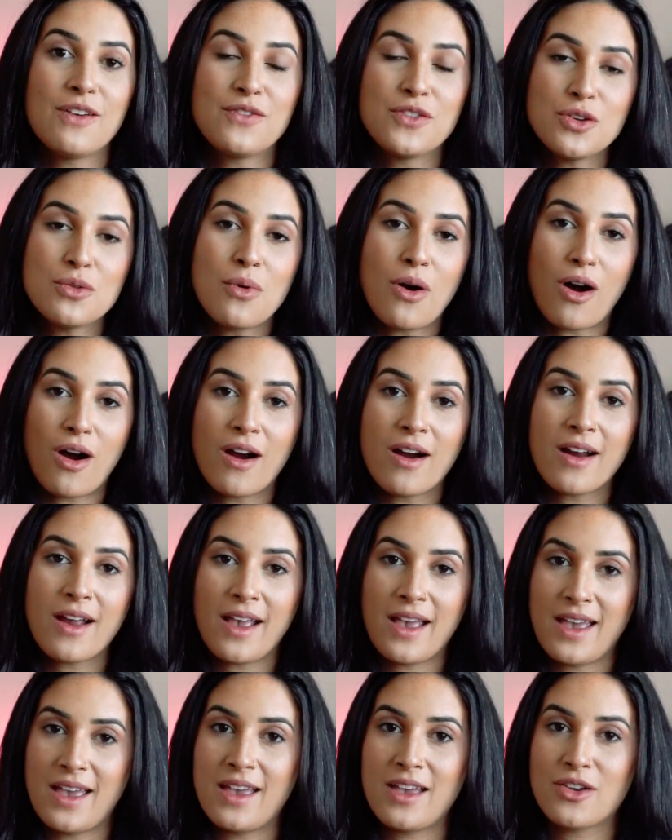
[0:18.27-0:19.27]
If you are
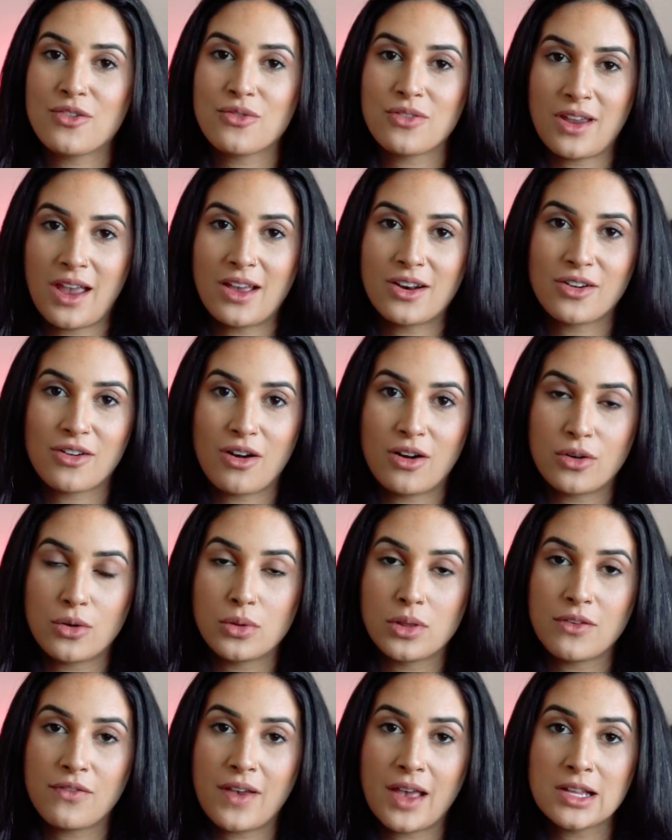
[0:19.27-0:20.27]
a creator on
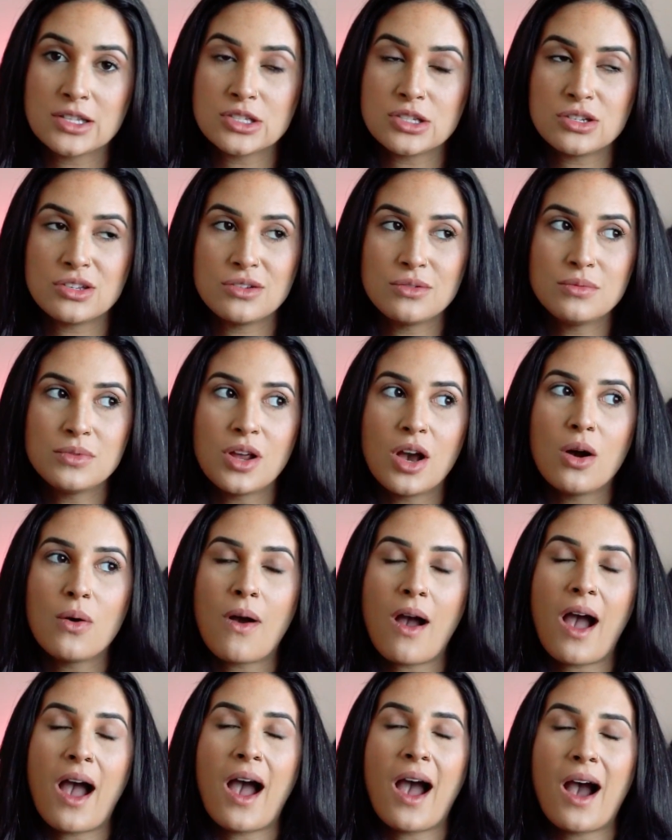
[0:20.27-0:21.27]
OnlyFans, you know
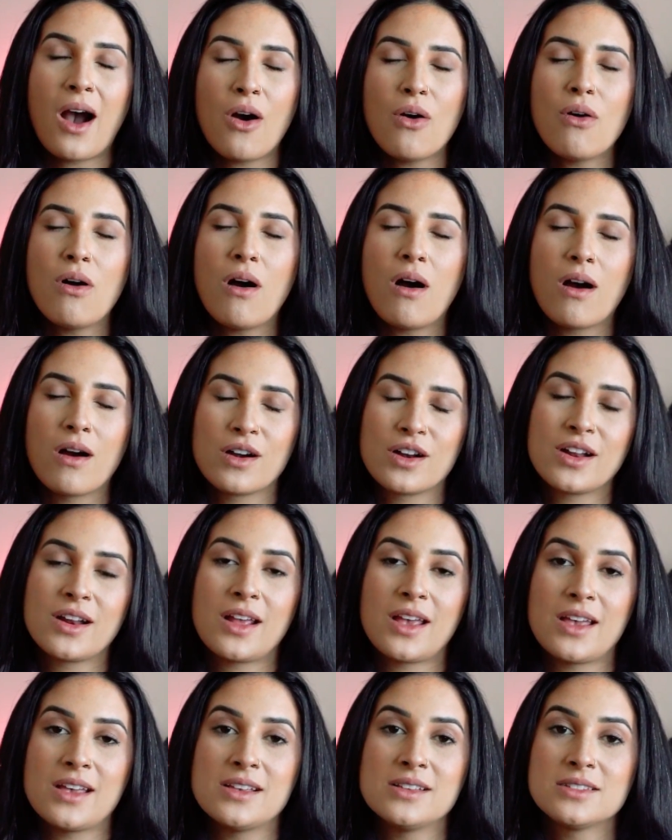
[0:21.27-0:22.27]
how hard
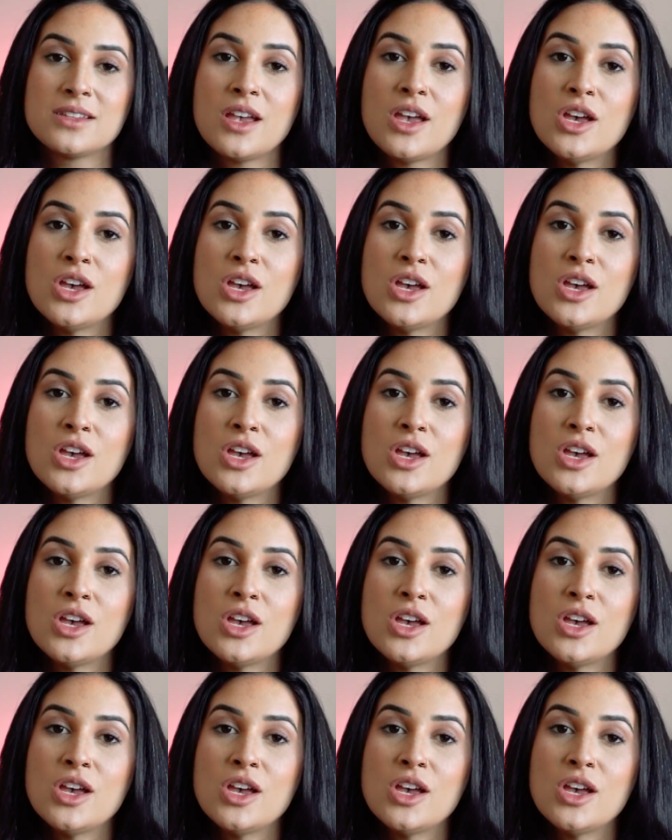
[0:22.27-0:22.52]
it is